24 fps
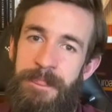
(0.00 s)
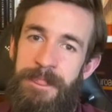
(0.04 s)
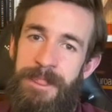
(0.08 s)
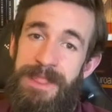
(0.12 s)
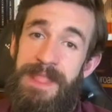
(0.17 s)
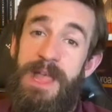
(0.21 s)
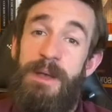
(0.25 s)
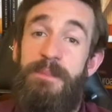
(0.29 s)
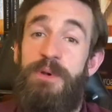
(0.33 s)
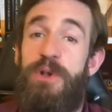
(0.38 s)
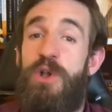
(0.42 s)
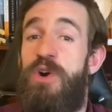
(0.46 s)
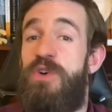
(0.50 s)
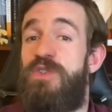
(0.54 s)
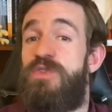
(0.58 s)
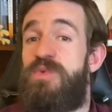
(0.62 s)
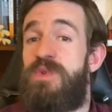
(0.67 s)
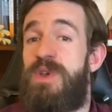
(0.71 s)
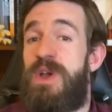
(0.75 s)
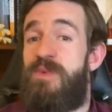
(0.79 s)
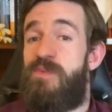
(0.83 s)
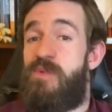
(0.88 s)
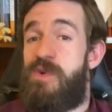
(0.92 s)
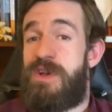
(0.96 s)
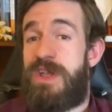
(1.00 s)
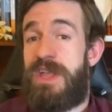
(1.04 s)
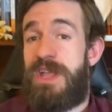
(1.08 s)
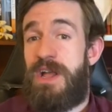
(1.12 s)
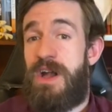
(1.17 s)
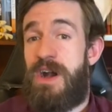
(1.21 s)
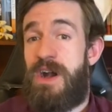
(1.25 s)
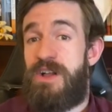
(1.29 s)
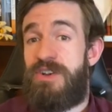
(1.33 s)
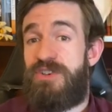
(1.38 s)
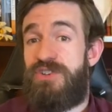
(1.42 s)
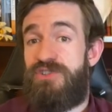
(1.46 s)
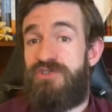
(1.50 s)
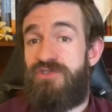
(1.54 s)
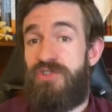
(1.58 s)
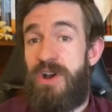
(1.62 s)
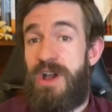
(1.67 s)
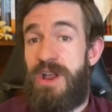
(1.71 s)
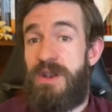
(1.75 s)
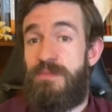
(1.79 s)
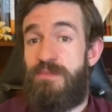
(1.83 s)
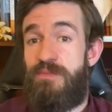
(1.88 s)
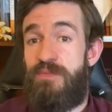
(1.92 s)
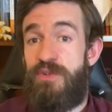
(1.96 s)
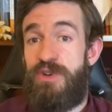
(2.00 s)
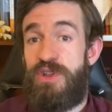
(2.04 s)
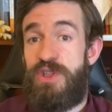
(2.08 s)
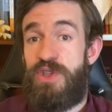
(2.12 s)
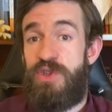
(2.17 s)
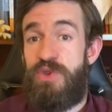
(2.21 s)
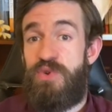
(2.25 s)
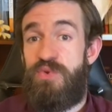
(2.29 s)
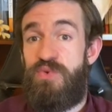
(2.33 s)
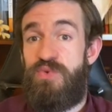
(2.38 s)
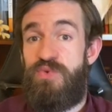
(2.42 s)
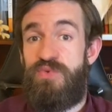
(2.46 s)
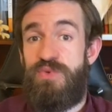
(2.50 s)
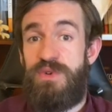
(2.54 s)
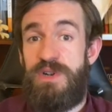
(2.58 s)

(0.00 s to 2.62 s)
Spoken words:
Now, because we are working hard to try and bring you